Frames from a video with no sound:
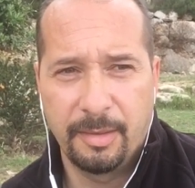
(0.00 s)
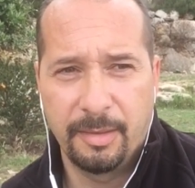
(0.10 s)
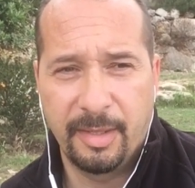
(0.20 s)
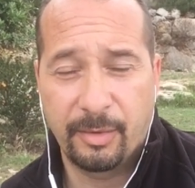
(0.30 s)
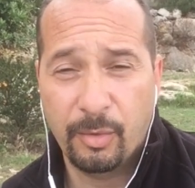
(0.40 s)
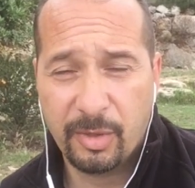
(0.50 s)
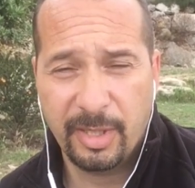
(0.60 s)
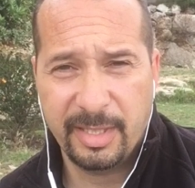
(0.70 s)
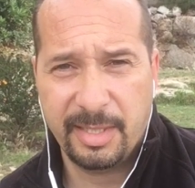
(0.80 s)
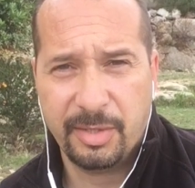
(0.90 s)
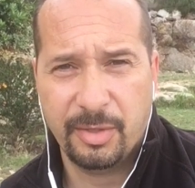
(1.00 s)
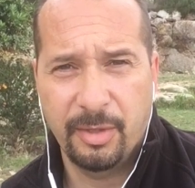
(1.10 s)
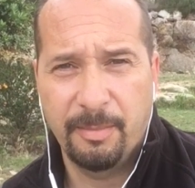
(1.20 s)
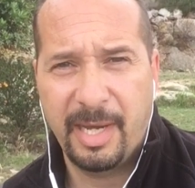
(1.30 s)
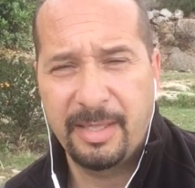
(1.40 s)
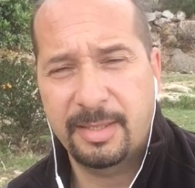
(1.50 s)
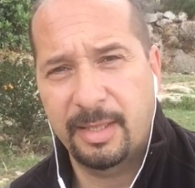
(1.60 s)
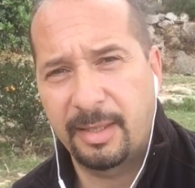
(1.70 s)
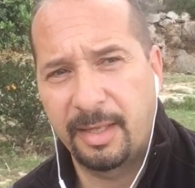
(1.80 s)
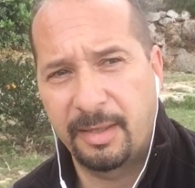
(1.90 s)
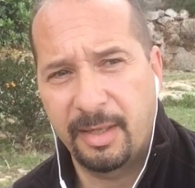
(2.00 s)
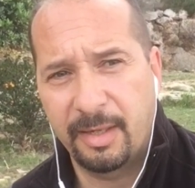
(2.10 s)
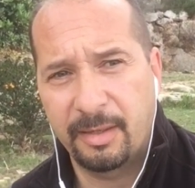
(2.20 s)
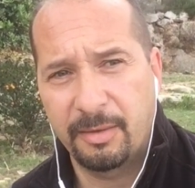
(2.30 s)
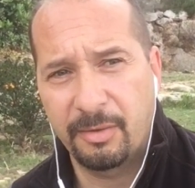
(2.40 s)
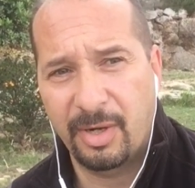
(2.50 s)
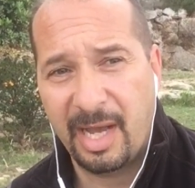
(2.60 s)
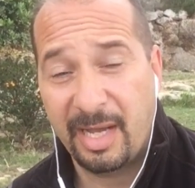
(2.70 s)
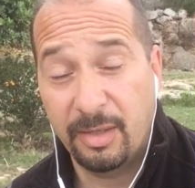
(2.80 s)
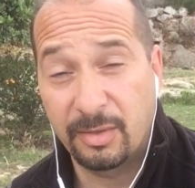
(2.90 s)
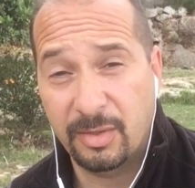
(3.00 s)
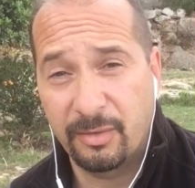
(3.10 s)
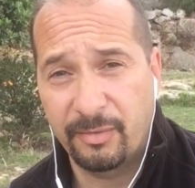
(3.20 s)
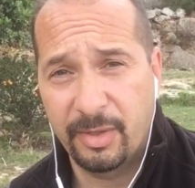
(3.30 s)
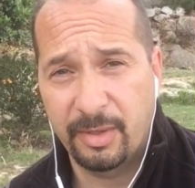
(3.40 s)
their organizational mindset and their reliance on